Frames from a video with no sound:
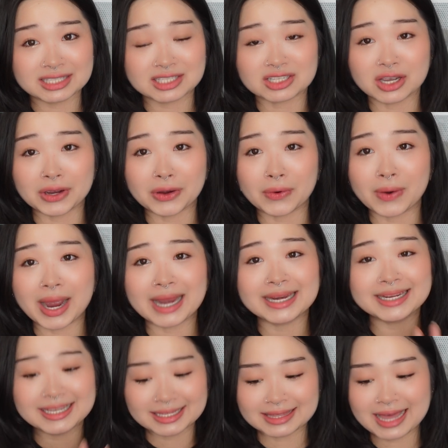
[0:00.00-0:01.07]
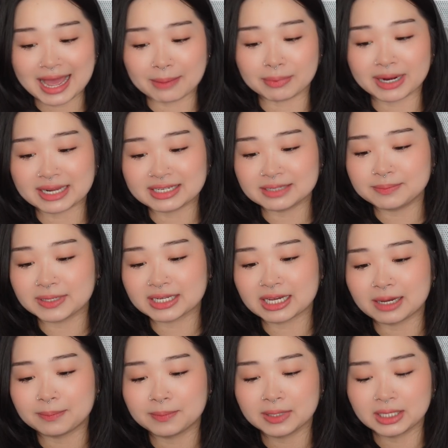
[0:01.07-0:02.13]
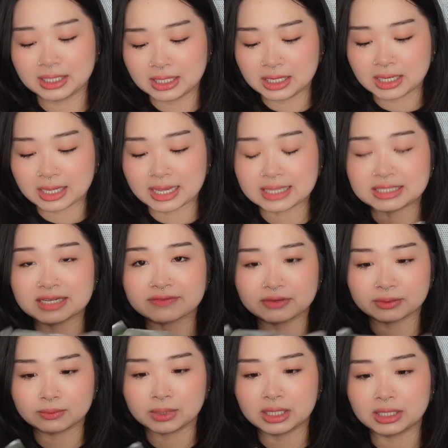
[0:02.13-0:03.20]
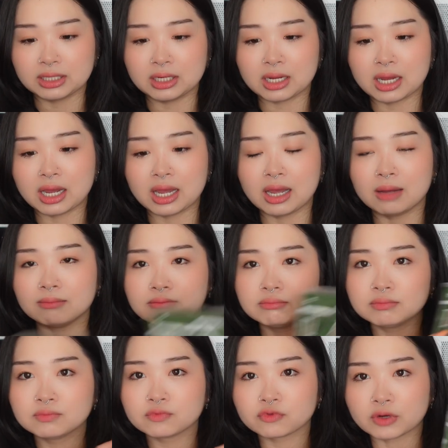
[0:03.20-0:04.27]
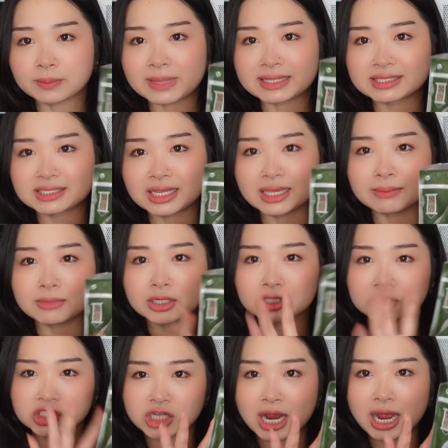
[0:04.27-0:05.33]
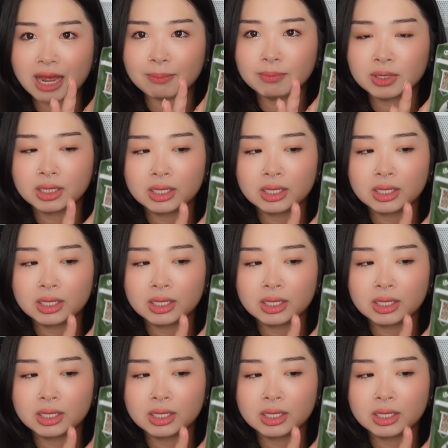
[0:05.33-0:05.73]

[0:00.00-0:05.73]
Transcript: so I didn't get that, but I did pick up a different one from that same little shop.